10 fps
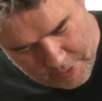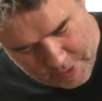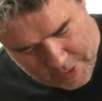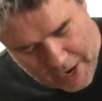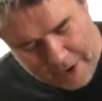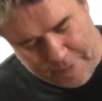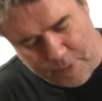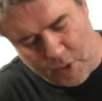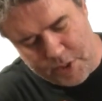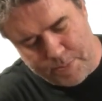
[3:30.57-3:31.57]

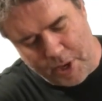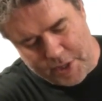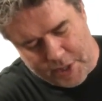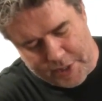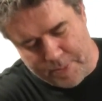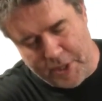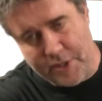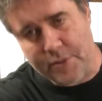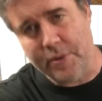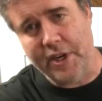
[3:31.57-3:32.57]
non-forced
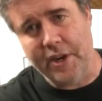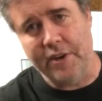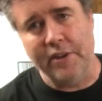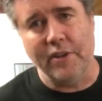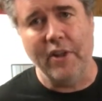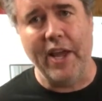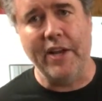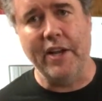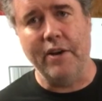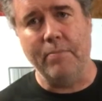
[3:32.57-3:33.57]
participants would enter the
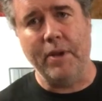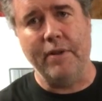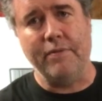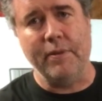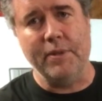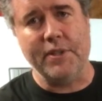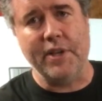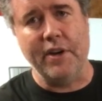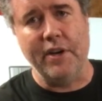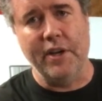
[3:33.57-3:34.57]
gladiator pit from this
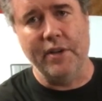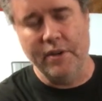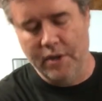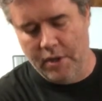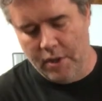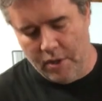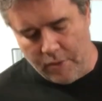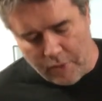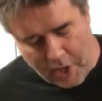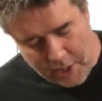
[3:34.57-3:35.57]
area
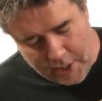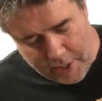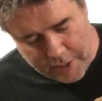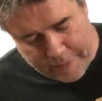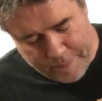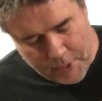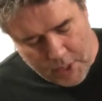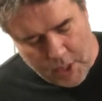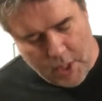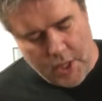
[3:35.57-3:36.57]
right here.
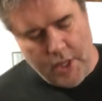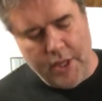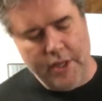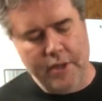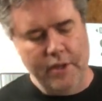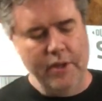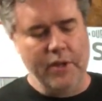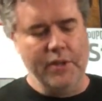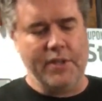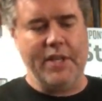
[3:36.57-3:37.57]
You
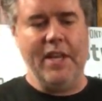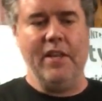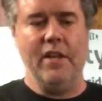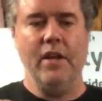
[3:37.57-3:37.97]
can see